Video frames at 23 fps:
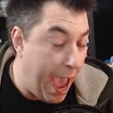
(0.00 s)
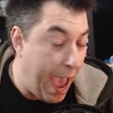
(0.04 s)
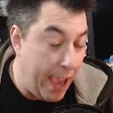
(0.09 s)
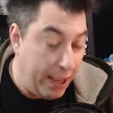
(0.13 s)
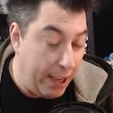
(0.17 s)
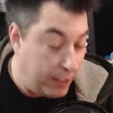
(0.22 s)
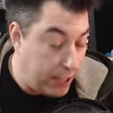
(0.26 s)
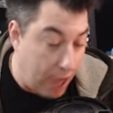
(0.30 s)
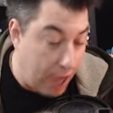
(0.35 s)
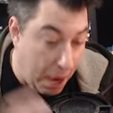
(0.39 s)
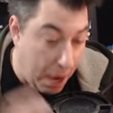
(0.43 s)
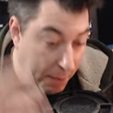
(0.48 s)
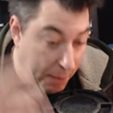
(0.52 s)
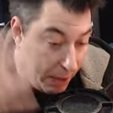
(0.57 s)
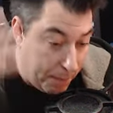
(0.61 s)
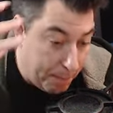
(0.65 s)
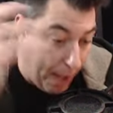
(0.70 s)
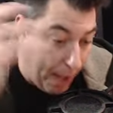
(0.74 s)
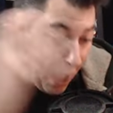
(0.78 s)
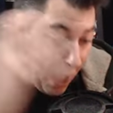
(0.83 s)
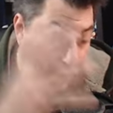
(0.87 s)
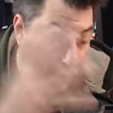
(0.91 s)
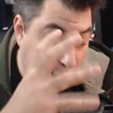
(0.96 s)
coming
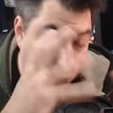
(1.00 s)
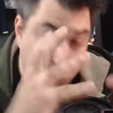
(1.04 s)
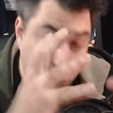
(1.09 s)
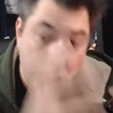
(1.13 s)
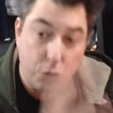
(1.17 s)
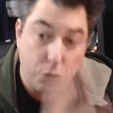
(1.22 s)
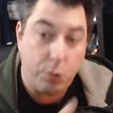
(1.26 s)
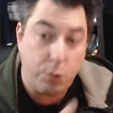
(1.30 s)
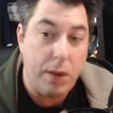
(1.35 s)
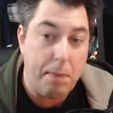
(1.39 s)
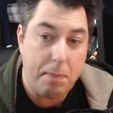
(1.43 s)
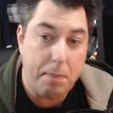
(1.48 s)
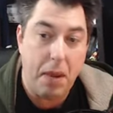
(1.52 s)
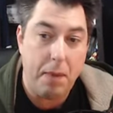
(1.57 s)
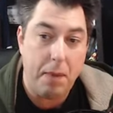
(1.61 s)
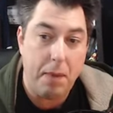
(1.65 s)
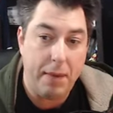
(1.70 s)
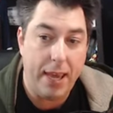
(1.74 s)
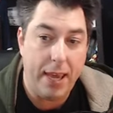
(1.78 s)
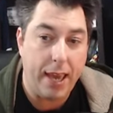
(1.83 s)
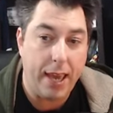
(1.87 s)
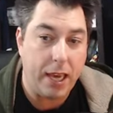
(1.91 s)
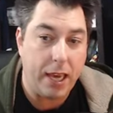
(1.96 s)
back to Sweet
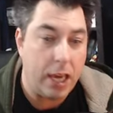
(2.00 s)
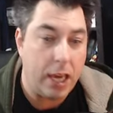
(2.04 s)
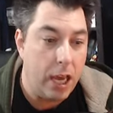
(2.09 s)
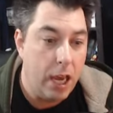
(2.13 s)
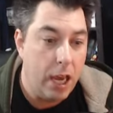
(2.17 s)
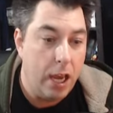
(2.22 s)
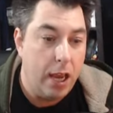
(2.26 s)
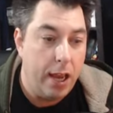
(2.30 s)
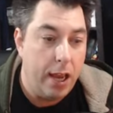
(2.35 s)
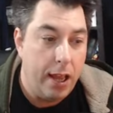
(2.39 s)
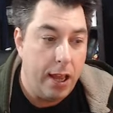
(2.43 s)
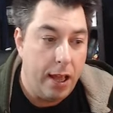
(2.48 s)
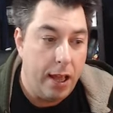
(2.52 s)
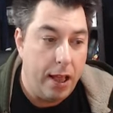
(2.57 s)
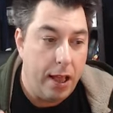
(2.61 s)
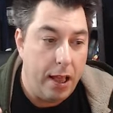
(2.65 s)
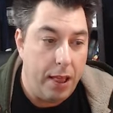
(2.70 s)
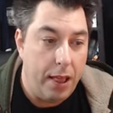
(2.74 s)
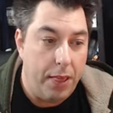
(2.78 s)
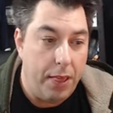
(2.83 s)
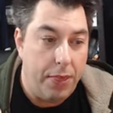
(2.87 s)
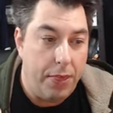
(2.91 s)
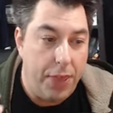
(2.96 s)
Baby Incorporated,
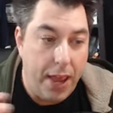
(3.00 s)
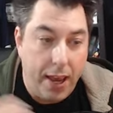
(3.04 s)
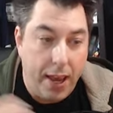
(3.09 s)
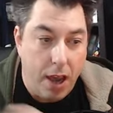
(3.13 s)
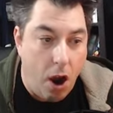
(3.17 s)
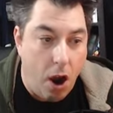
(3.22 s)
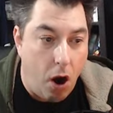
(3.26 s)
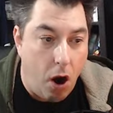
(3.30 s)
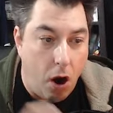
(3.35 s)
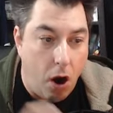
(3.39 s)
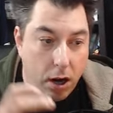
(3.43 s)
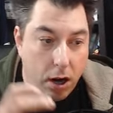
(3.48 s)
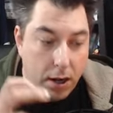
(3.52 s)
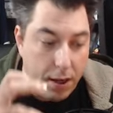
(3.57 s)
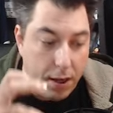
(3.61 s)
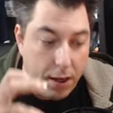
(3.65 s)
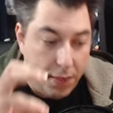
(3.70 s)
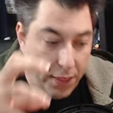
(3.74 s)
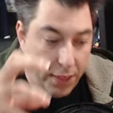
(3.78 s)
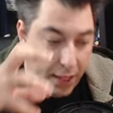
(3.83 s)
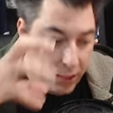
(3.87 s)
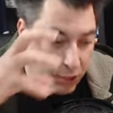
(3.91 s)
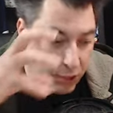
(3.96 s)
they are
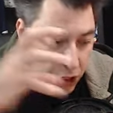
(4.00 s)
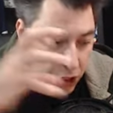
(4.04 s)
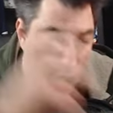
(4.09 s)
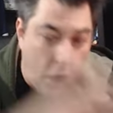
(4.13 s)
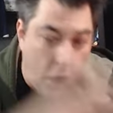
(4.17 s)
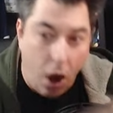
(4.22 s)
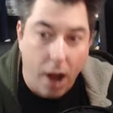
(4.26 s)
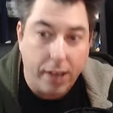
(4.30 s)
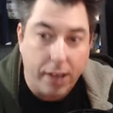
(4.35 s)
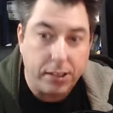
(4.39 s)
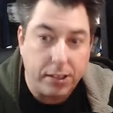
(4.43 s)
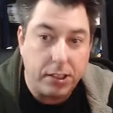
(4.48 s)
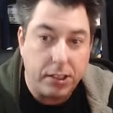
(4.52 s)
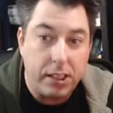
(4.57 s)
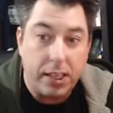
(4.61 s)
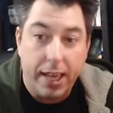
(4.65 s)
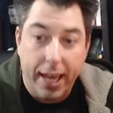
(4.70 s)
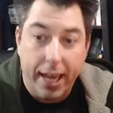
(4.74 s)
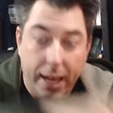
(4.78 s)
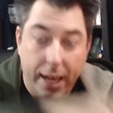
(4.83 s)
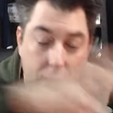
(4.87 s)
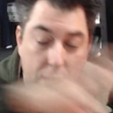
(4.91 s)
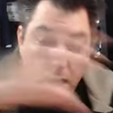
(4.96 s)
the toxic
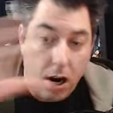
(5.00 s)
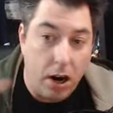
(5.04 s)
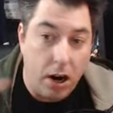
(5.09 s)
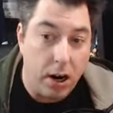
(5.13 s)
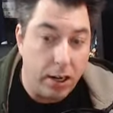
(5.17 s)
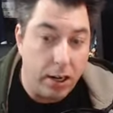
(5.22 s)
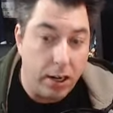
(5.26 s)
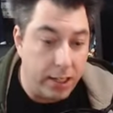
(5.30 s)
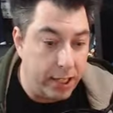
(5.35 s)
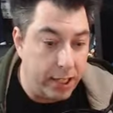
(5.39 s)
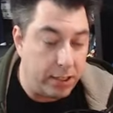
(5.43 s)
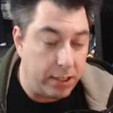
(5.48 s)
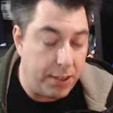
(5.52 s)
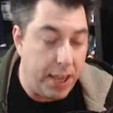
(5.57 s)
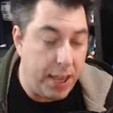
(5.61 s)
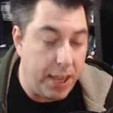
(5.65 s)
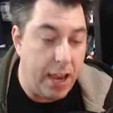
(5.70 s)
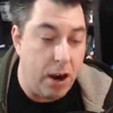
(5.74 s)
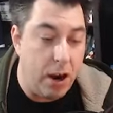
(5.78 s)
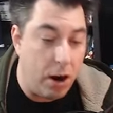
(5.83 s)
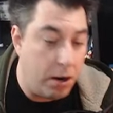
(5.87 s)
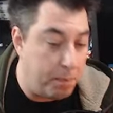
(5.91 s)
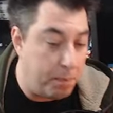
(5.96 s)
incarnate. They
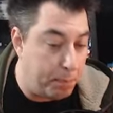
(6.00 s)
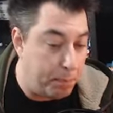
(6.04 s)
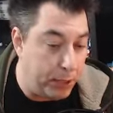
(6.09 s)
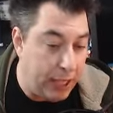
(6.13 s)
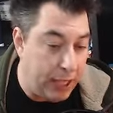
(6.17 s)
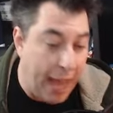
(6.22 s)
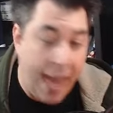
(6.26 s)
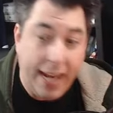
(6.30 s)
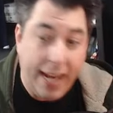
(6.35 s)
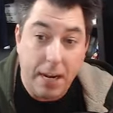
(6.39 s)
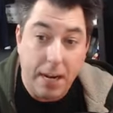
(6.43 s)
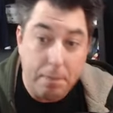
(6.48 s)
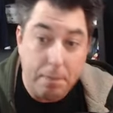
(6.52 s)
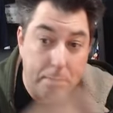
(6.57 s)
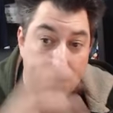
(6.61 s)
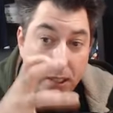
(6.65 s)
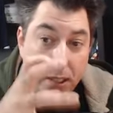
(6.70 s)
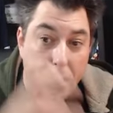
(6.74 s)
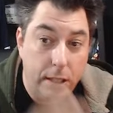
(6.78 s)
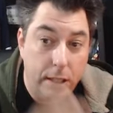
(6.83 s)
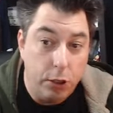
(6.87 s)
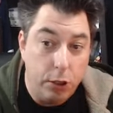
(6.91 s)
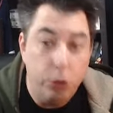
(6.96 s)
are planet
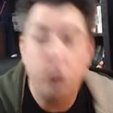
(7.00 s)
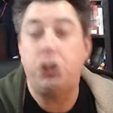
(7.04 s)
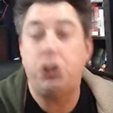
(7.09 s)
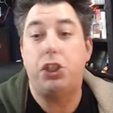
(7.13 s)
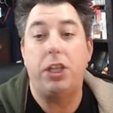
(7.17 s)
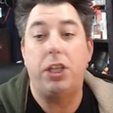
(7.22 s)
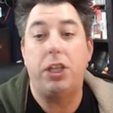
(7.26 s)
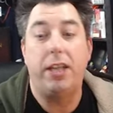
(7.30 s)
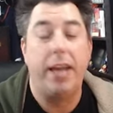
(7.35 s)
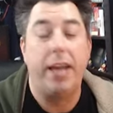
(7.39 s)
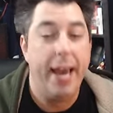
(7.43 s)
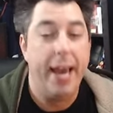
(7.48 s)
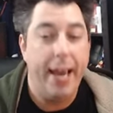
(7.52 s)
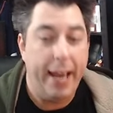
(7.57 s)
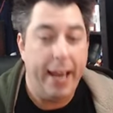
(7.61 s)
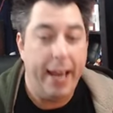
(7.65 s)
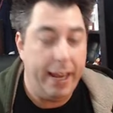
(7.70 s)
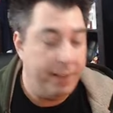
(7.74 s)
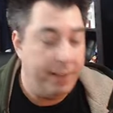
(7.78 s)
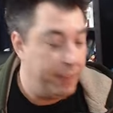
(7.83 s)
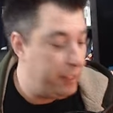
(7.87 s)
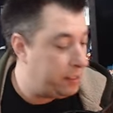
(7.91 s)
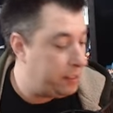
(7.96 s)
pollution
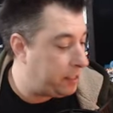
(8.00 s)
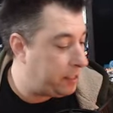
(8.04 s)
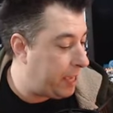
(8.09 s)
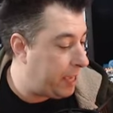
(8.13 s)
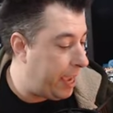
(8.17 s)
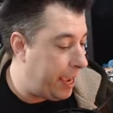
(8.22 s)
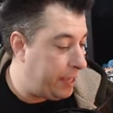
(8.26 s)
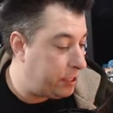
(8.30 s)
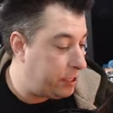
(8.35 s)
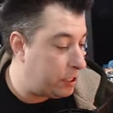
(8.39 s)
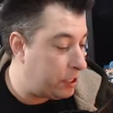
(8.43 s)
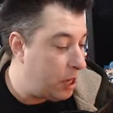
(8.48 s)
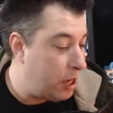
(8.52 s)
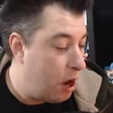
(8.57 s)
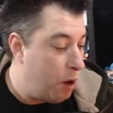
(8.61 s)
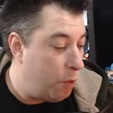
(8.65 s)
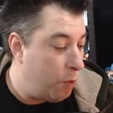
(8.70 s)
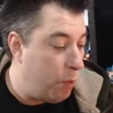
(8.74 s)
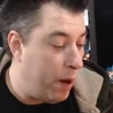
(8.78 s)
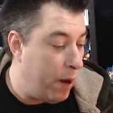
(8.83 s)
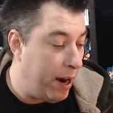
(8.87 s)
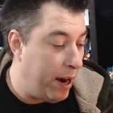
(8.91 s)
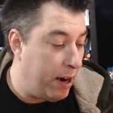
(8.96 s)
in this case,
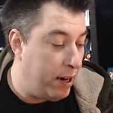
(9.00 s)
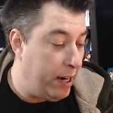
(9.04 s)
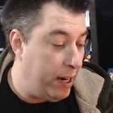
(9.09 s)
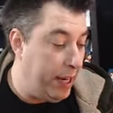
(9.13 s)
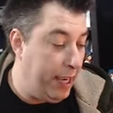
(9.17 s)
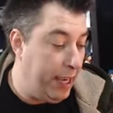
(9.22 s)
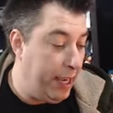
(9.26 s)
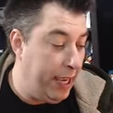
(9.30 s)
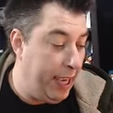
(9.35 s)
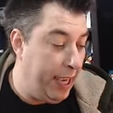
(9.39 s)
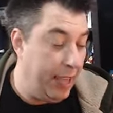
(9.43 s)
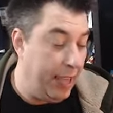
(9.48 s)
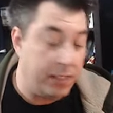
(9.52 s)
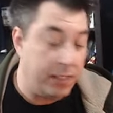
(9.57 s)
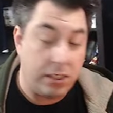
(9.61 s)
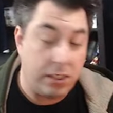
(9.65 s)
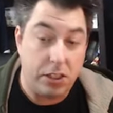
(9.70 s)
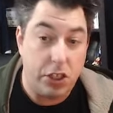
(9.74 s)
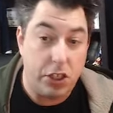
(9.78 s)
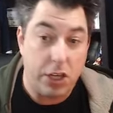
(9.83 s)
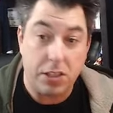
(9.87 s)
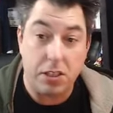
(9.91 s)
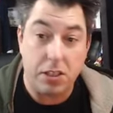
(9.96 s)
where it's
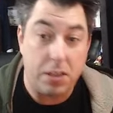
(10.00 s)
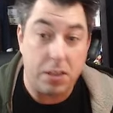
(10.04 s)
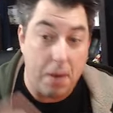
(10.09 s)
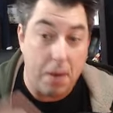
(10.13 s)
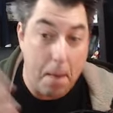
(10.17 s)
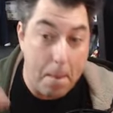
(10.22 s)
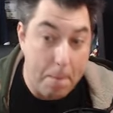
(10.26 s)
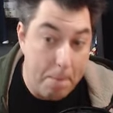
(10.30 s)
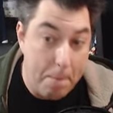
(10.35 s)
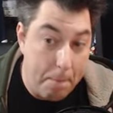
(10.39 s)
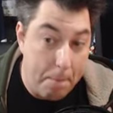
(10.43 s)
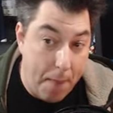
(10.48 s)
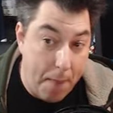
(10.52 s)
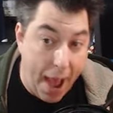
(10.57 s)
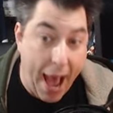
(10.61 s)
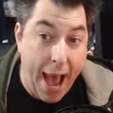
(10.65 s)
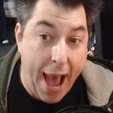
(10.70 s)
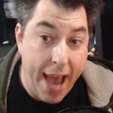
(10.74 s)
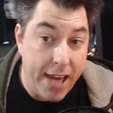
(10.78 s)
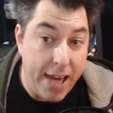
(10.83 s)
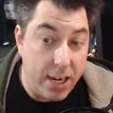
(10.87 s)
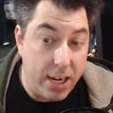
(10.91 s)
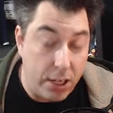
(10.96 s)
just
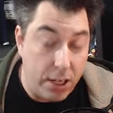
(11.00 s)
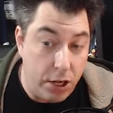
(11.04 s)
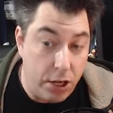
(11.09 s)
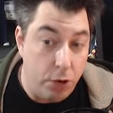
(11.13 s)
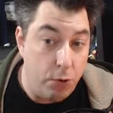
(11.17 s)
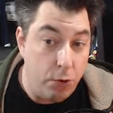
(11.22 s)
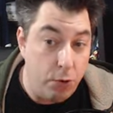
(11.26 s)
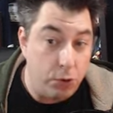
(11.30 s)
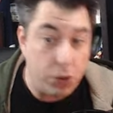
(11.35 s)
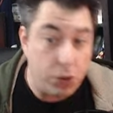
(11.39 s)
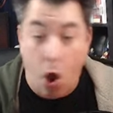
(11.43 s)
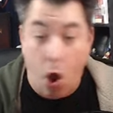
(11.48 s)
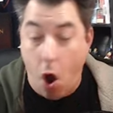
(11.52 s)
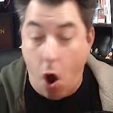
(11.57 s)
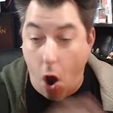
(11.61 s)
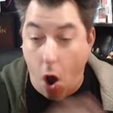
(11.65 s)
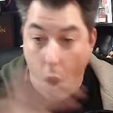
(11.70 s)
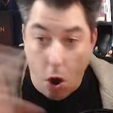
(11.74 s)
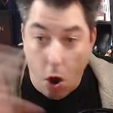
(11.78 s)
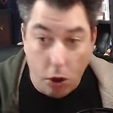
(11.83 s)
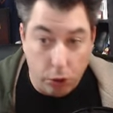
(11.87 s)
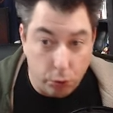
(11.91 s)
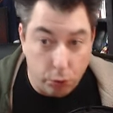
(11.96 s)
bad news
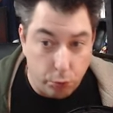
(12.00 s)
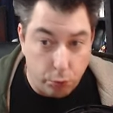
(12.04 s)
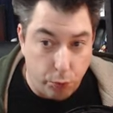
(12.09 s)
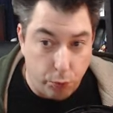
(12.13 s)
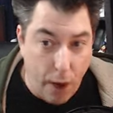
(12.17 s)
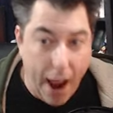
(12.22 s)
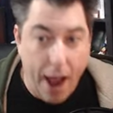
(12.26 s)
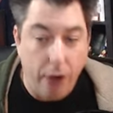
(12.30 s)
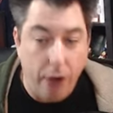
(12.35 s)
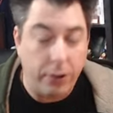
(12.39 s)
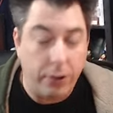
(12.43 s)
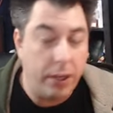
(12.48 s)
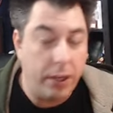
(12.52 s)
all around.